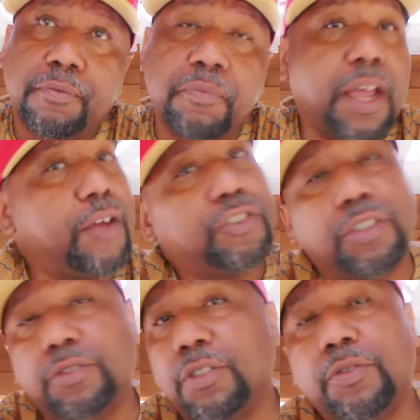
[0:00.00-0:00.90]
man, it was
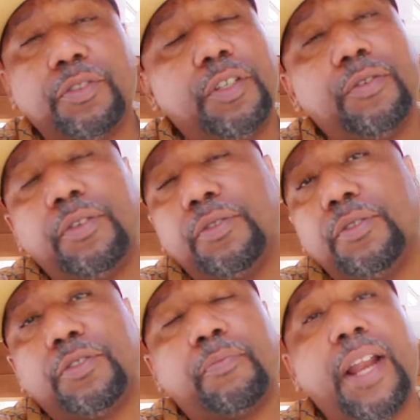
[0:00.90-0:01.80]

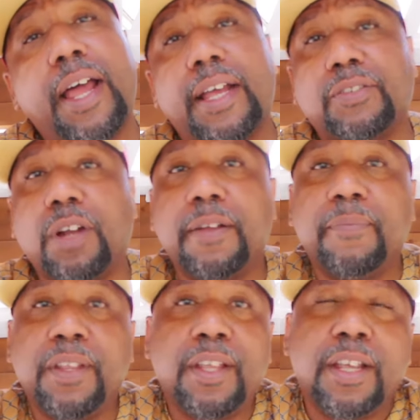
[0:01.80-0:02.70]
a blast, right?
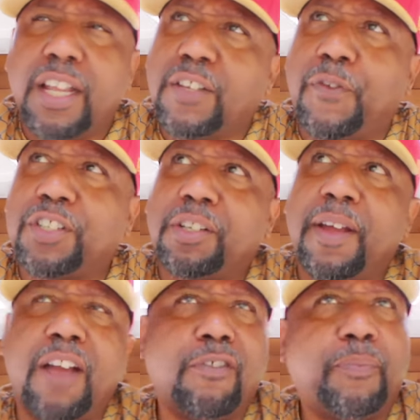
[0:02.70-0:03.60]
It was the first time
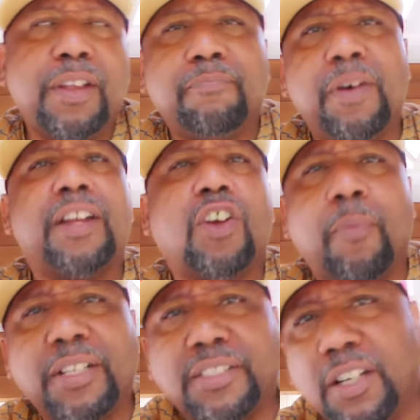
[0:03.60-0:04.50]
I ever pinned money on
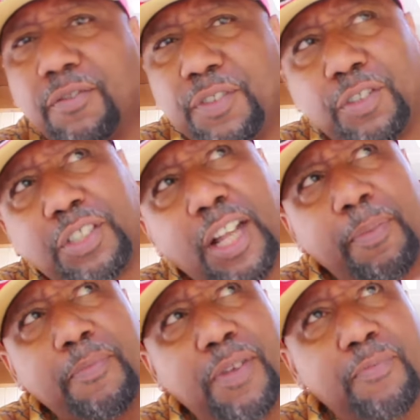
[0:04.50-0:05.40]
myself. You know what I'm saying? A lot
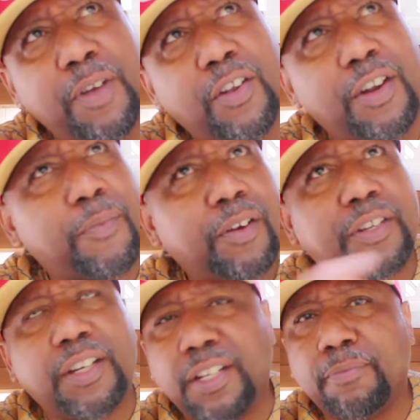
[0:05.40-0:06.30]
of people pin money on their
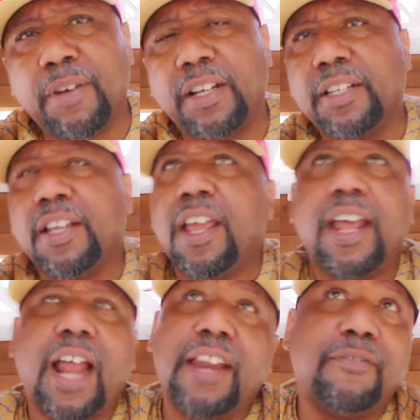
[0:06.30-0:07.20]
birthday to get money.
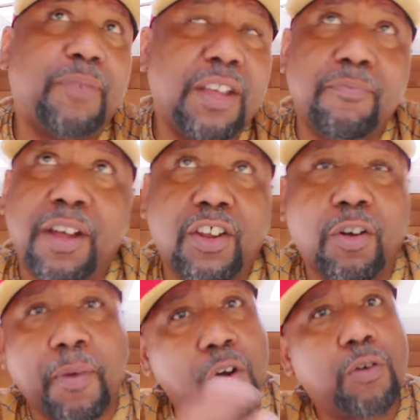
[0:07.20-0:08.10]
And I didn't pin money
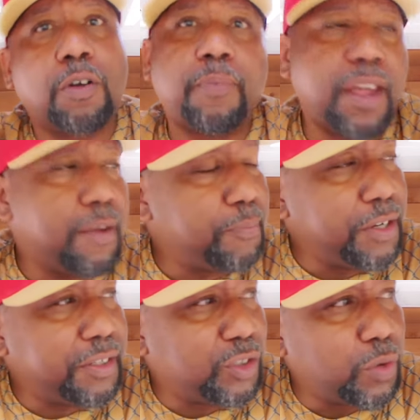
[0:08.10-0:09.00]
on it. My homegirl Pam
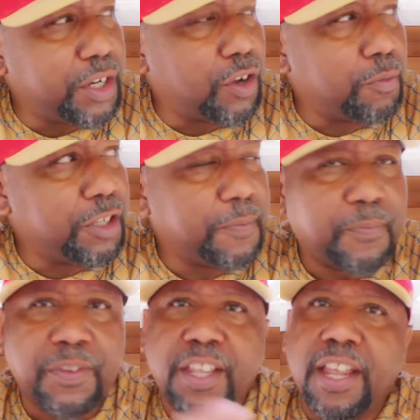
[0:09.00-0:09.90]
pinned the 20 on me.
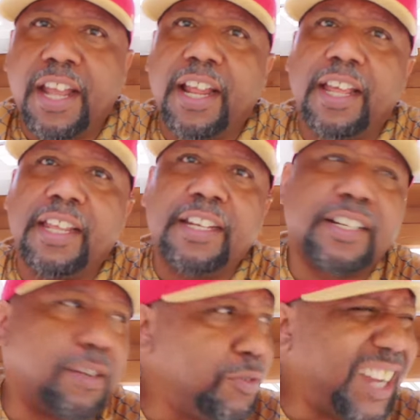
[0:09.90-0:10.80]
And I
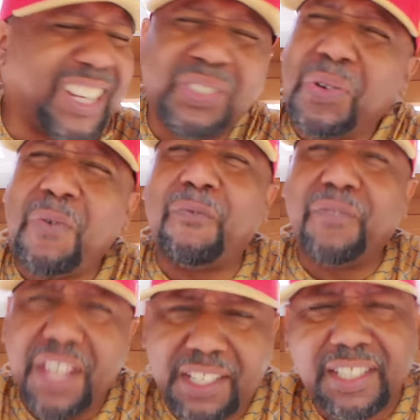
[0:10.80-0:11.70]
ended up with like
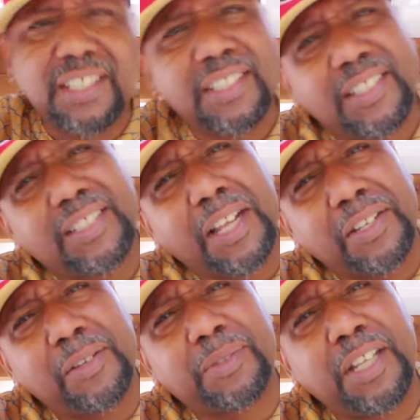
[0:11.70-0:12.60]
250. Like,
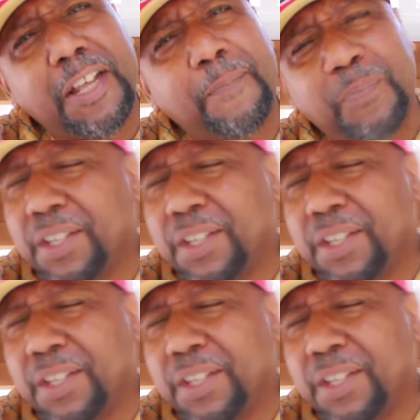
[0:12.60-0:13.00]
you know what I'm saying?